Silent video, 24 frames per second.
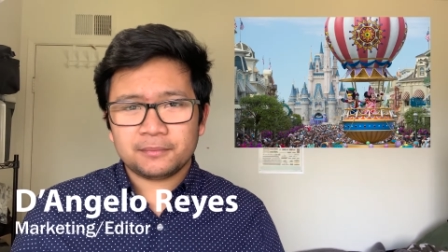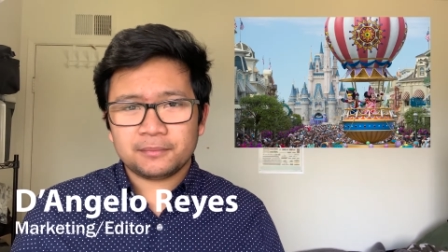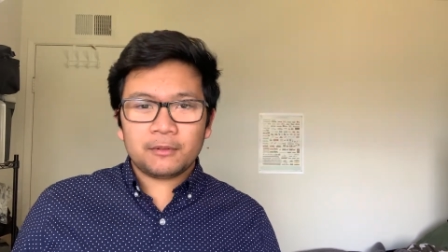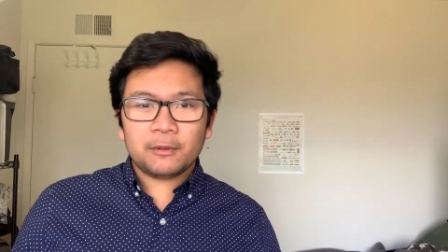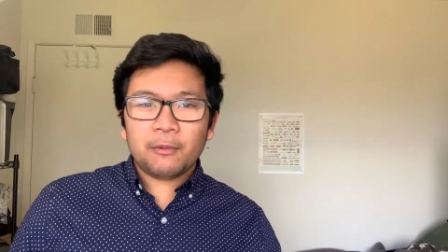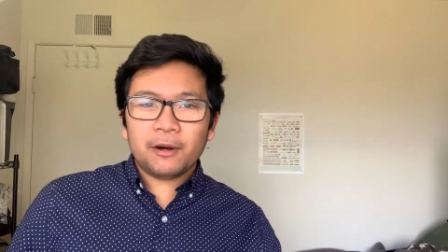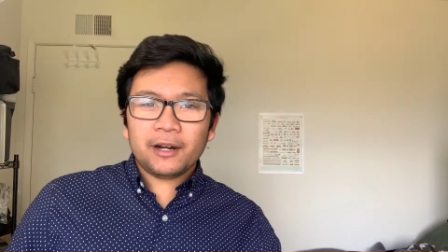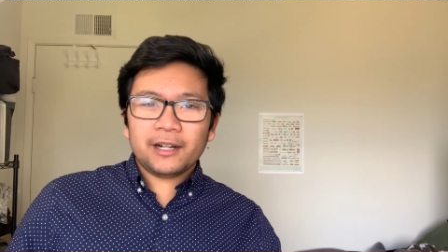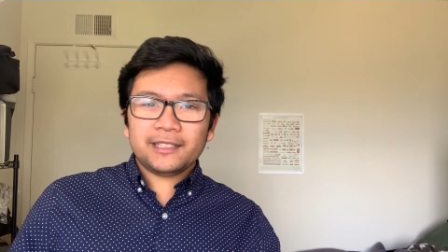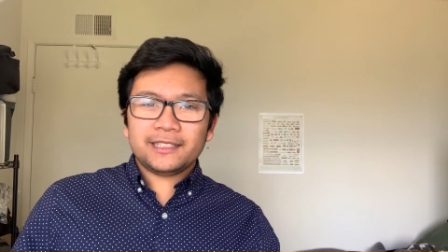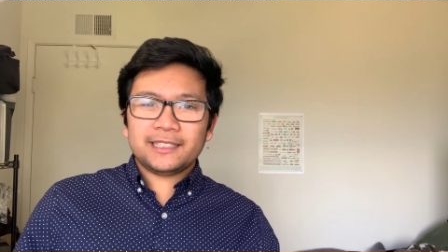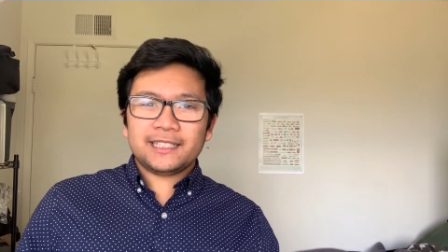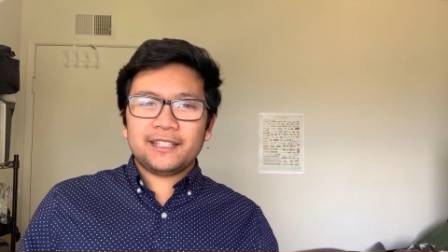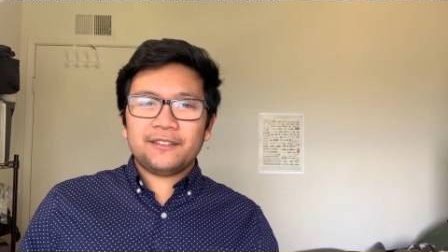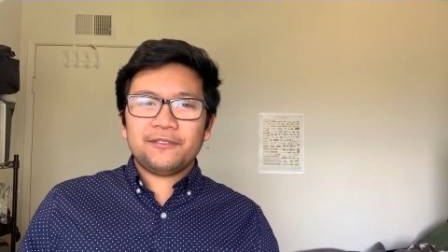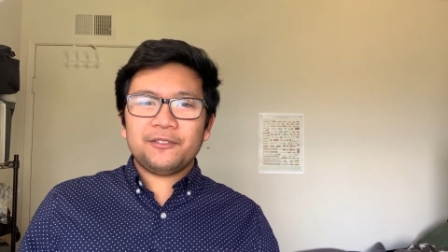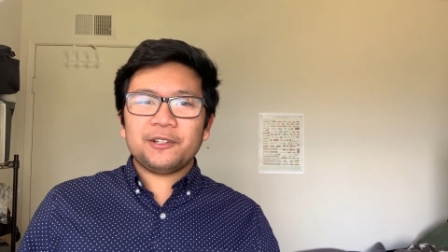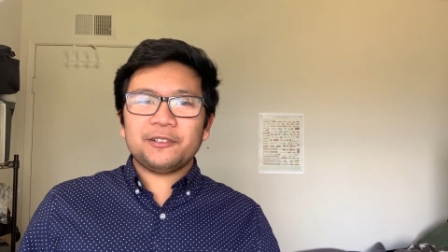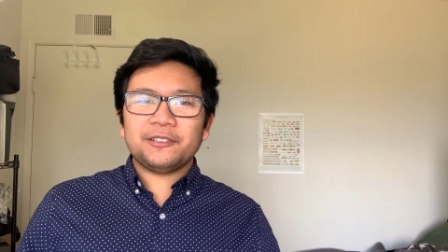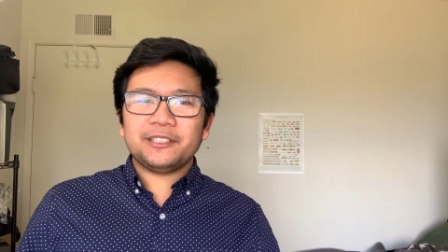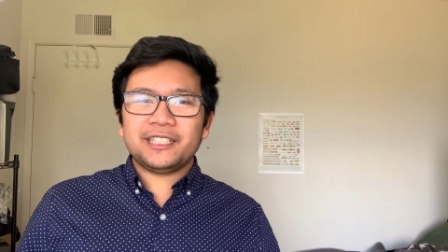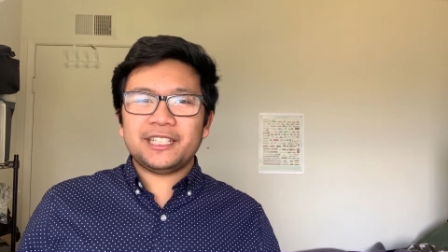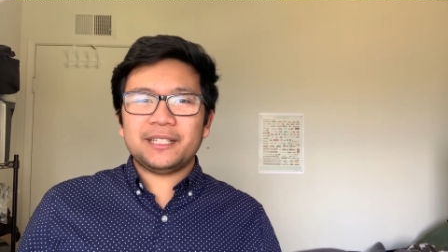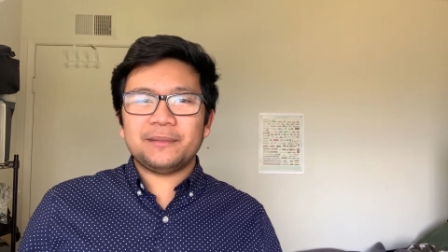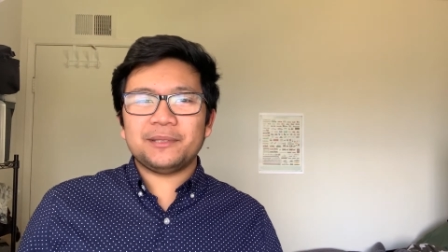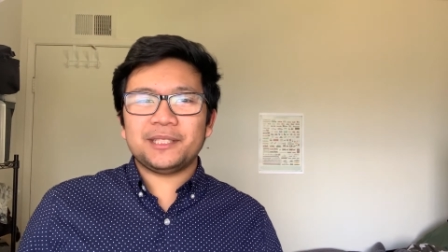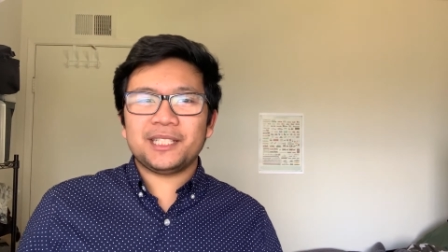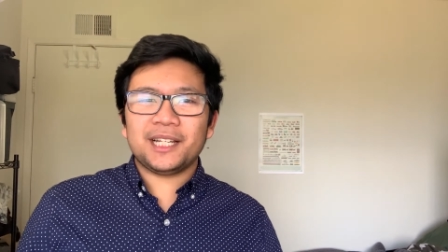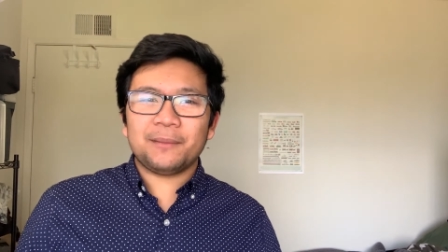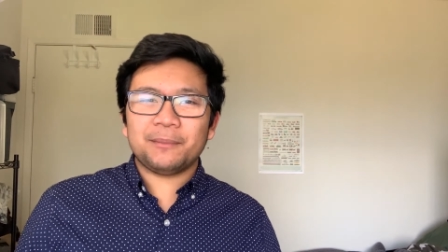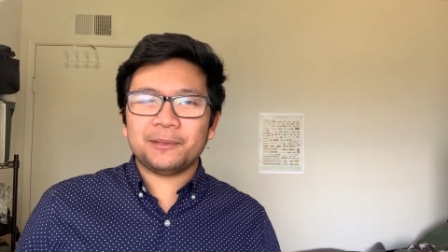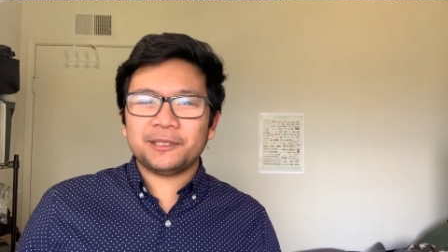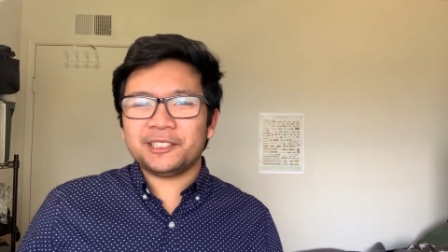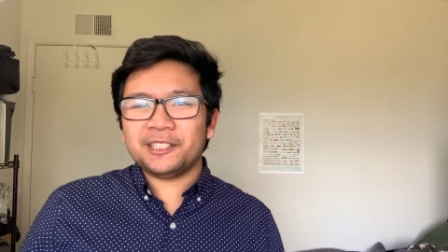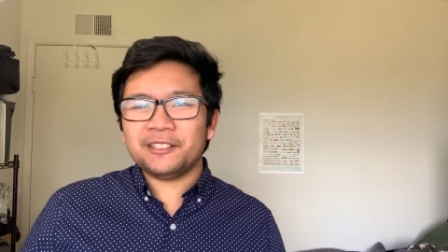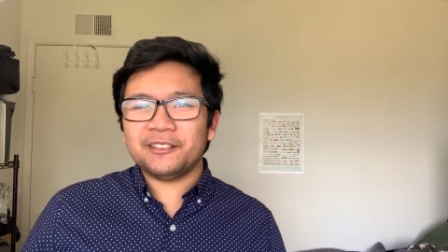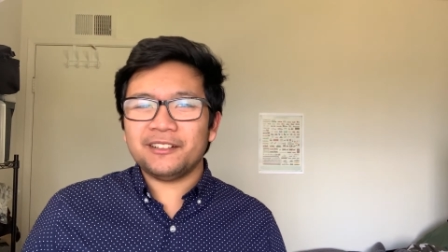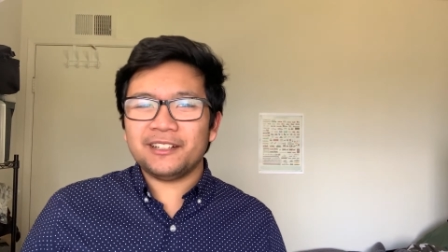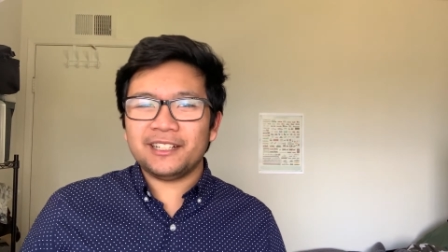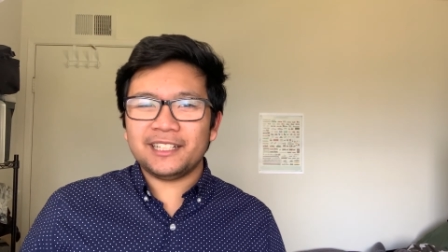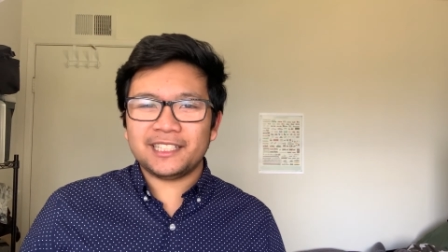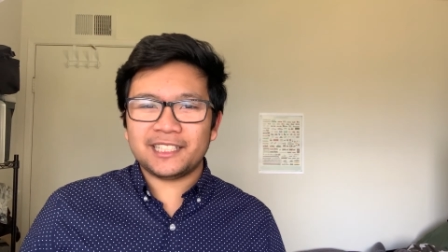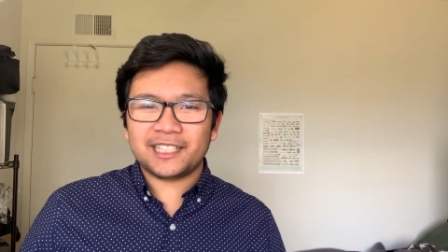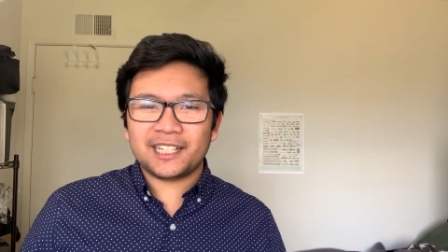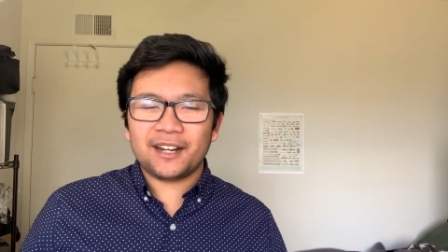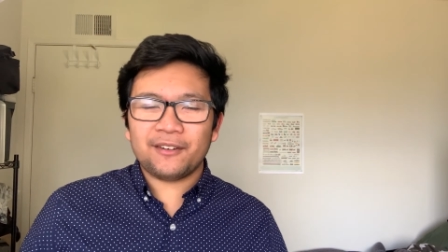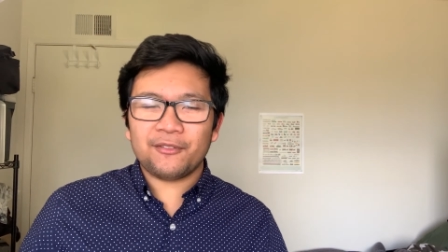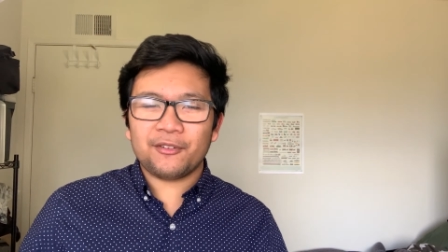We wanted to give your teams the opportunity
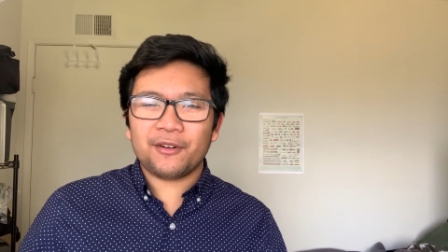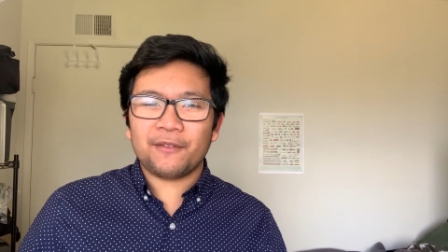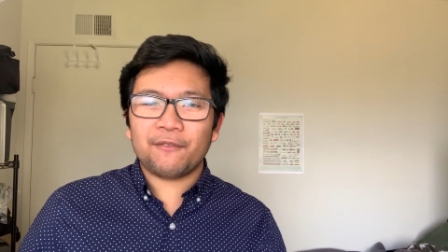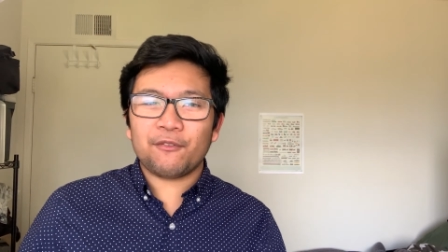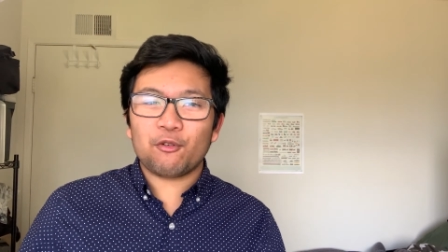to cover a